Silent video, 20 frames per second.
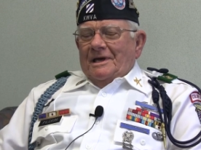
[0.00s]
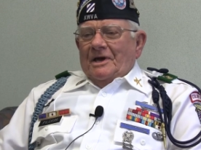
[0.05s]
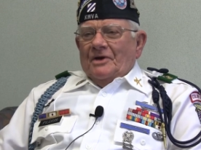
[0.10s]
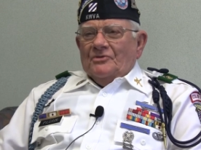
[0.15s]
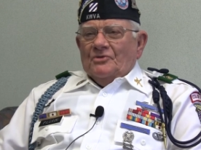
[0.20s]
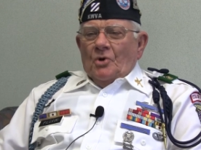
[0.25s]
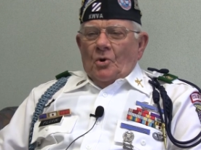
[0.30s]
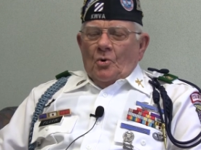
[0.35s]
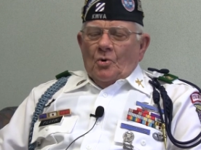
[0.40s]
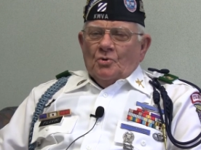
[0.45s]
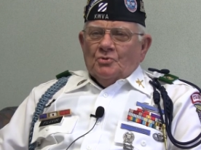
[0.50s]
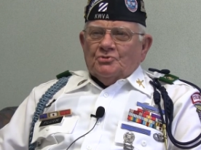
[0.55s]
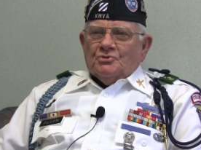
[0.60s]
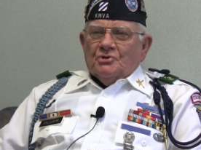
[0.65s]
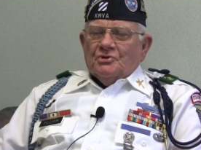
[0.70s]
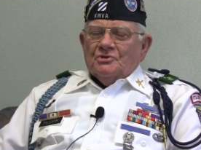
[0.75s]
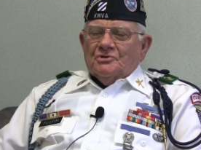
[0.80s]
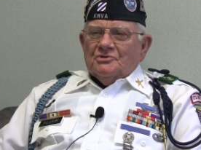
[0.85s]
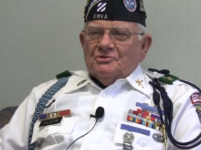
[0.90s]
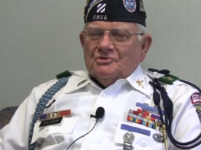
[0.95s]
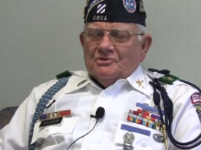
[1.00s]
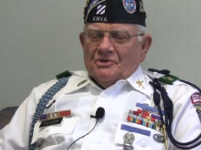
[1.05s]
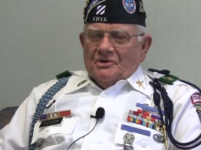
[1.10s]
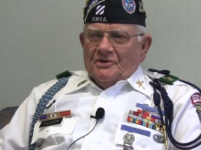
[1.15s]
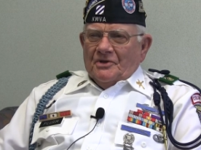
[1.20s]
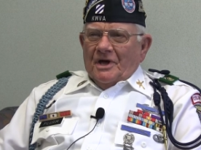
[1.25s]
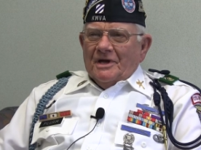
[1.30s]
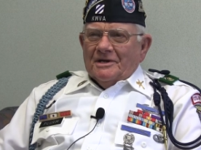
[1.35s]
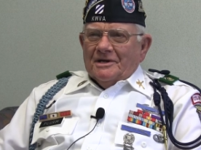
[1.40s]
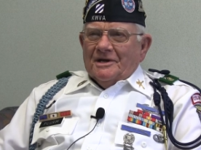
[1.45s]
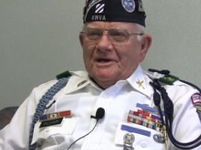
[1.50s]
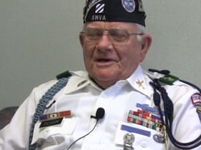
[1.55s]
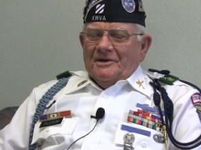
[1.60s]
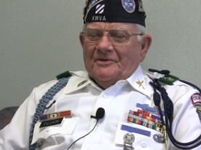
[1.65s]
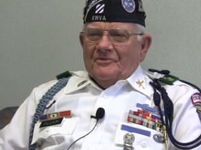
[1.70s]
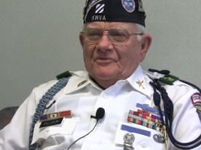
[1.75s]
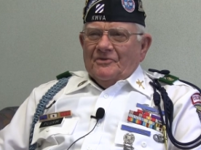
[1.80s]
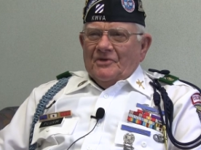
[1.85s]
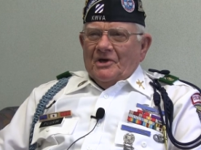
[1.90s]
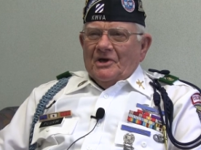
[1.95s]
and the oceans and that
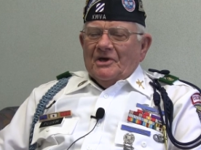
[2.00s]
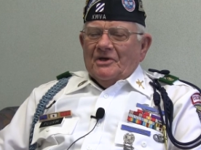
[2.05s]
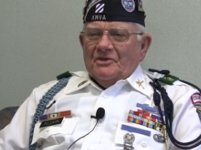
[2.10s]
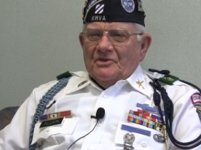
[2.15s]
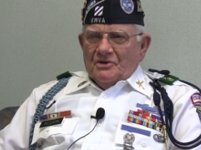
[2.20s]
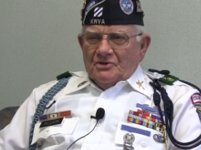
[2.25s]
kind of thing.